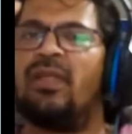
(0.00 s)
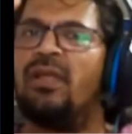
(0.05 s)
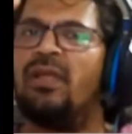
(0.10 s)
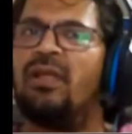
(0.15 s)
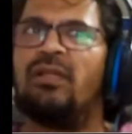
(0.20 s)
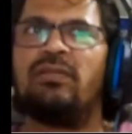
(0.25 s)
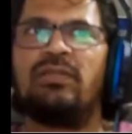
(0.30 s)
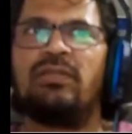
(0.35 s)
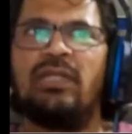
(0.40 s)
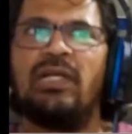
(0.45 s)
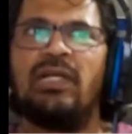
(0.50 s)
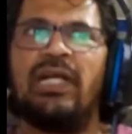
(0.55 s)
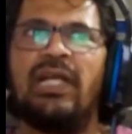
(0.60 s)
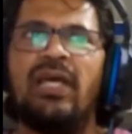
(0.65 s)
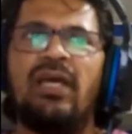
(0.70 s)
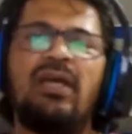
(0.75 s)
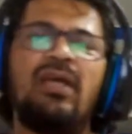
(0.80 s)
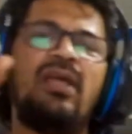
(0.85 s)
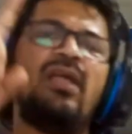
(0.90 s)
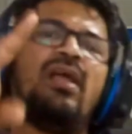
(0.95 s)
Third,
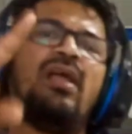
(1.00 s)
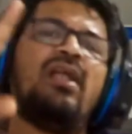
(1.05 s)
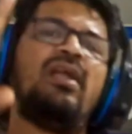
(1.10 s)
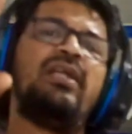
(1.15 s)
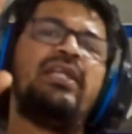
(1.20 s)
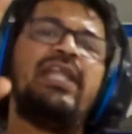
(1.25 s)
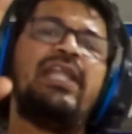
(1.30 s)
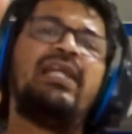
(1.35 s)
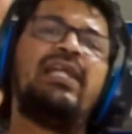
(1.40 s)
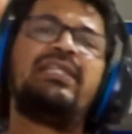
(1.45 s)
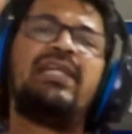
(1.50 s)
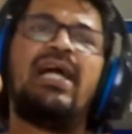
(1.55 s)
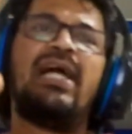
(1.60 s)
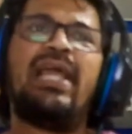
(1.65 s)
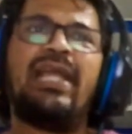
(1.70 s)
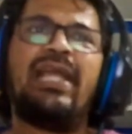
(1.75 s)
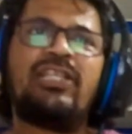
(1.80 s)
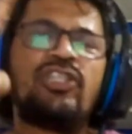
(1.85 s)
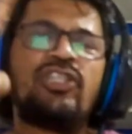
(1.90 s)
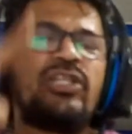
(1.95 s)
delta
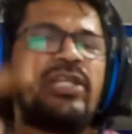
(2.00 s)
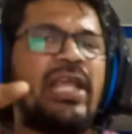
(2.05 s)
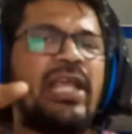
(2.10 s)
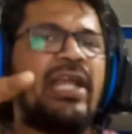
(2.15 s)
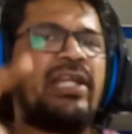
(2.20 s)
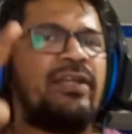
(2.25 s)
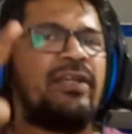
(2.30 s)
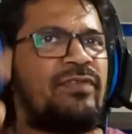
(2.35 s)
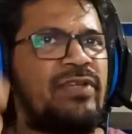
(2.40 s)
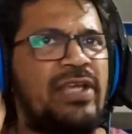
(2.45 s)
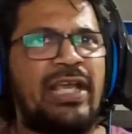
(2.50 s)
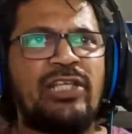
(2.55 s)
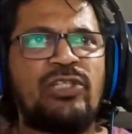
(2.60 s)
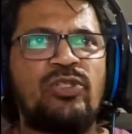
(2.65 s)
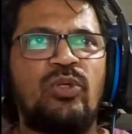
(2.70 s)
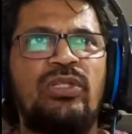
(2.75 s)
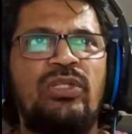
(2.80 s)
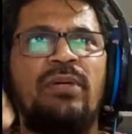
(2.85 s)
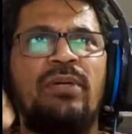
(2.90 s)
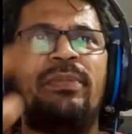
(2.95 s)
H negative,
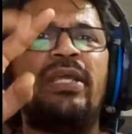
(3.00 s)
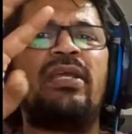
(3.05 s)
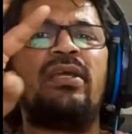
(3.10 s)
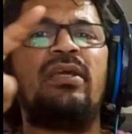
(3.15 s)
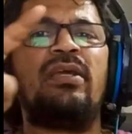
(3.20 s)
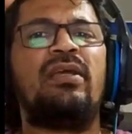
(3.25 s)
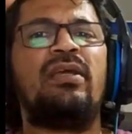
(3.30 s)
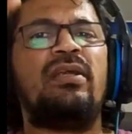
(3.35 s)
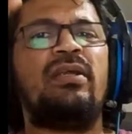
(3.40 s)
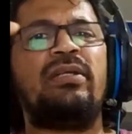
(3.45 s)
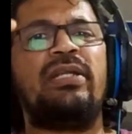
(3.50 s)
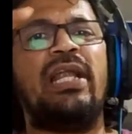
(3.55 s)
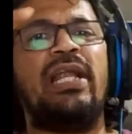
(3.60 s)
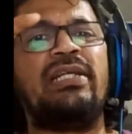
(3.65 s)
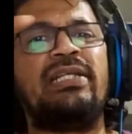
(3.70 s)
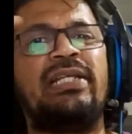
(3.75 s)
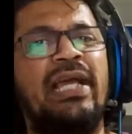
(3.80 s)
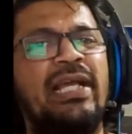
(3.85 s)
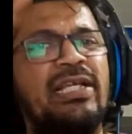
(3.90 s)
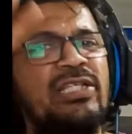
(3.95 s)
exothermic,
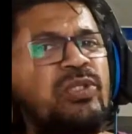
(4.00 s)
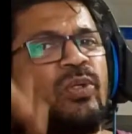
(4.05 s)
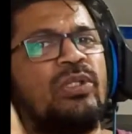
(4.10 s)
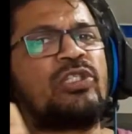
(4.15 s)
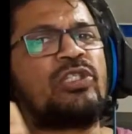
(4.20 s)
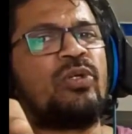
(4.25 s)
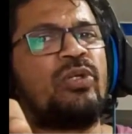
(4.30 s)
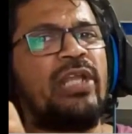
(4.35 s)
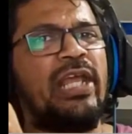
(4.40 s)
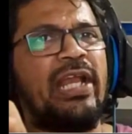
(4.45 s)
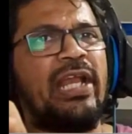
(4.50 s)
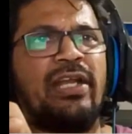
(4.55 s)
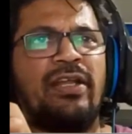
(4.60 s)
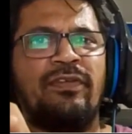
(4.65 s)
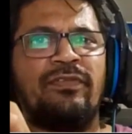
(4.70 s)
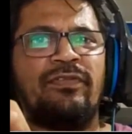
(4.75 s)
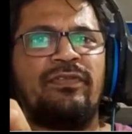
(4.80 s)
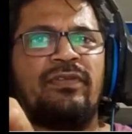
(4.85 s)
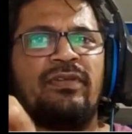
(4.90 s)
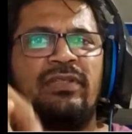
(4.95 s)
delta S also negative,
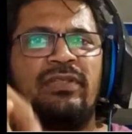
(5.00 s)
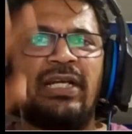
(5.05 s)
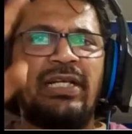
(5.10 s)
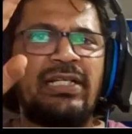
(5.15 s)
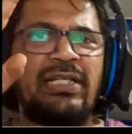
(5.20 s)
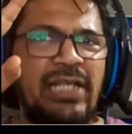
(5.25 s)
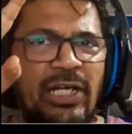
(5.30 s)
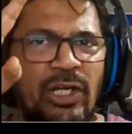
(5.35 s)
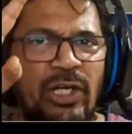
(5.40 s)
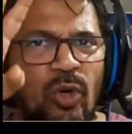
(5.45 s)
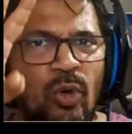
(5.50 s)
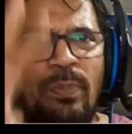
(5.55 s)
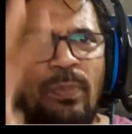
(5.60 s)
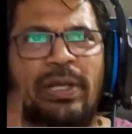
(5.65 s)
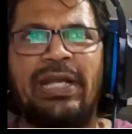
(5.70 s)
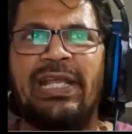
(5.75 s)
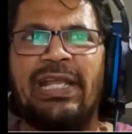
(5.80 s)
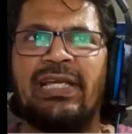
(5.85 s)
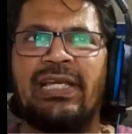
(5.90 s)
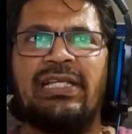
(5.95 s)
that is entropy
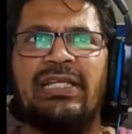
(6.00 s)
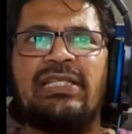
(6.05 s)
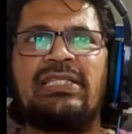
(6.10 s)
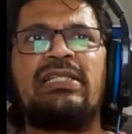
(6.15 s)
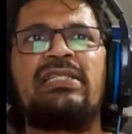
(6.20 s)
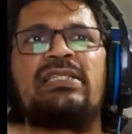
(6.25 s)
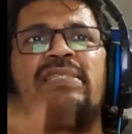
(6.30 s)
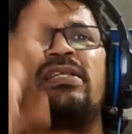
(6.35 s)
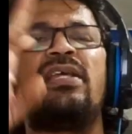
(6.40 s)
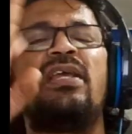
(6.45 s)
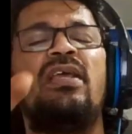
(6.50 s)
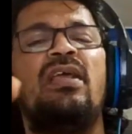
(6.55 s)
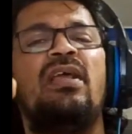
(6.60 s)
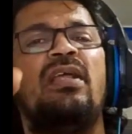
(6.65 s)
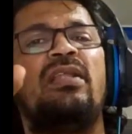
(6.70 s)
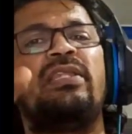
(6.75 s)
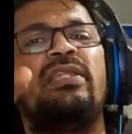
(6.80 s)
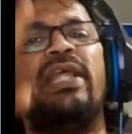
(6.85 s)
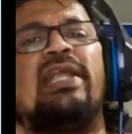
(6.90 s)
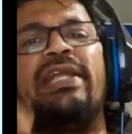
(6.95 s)
decreases,
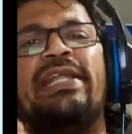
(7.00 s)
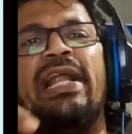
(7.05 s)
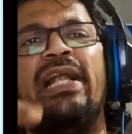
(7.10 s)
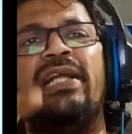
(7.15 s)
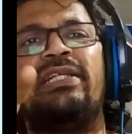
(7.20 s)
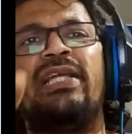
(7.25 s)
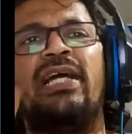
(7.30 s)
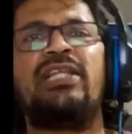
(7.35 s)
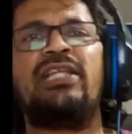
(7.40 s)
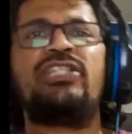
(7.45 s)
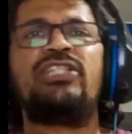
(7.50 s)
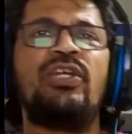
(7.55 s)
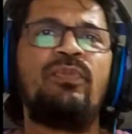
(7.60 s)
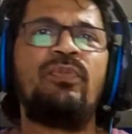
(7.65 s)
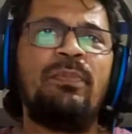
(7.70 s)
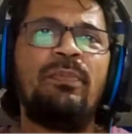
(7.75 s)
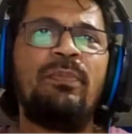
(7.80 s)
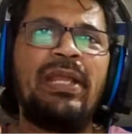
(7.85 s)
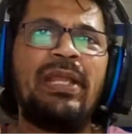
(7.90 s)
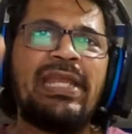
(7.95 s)
then delta G will
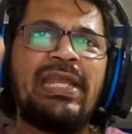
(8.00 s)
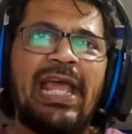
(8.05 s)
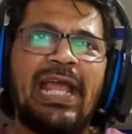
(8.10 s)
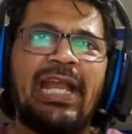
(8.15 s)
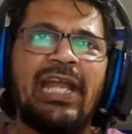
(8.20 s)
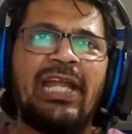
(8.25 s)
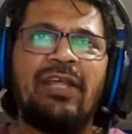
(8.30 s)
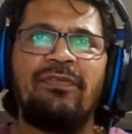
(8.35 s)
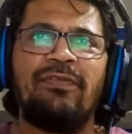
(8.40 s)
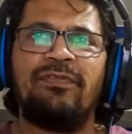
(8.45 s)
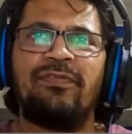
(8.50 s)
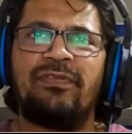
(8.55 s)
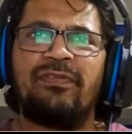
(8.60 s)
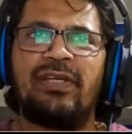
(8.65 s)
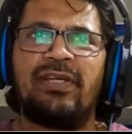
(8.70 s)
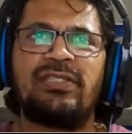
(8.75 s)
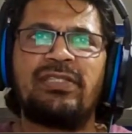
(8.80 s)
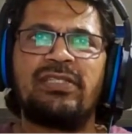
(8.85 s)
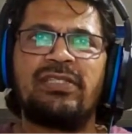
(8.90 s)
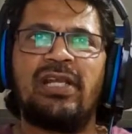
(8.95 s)
be negative, is
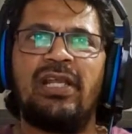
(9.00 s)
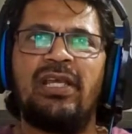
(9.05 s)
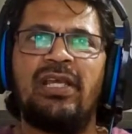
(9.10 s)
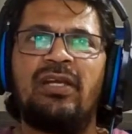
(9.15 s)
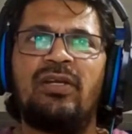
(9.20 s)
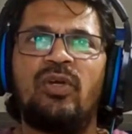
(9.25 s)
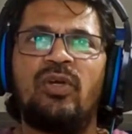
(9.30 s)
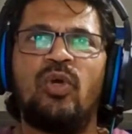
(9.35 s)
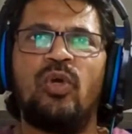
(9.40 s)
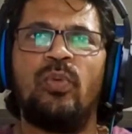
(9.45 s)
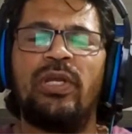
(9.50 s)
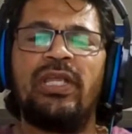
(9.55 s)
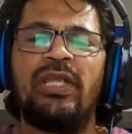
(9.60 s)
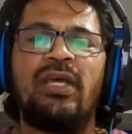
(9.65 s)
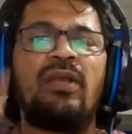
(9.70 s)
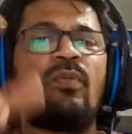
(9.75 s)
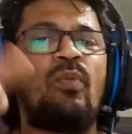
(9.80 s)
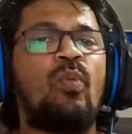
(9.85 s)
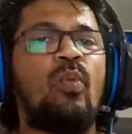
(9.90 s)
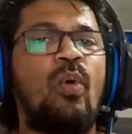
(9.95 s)
this clear, over here,
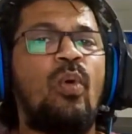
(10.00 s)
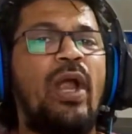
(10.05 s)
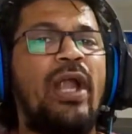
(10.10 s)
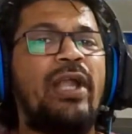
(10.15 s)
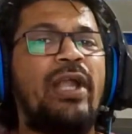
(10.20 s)
at